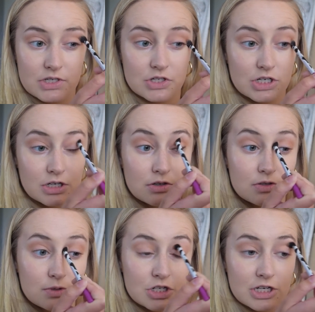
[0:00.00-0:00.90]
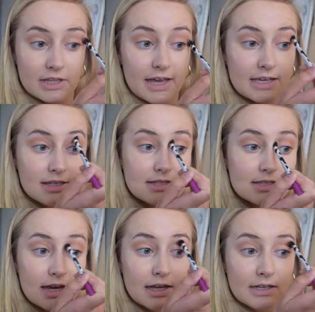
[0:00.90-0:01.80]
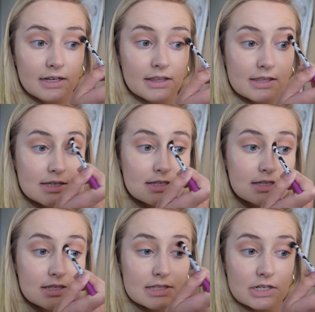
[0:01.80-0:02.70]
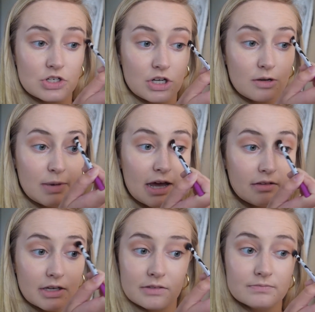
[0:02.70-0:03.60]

so she knows what she likes, and this is such a good palette.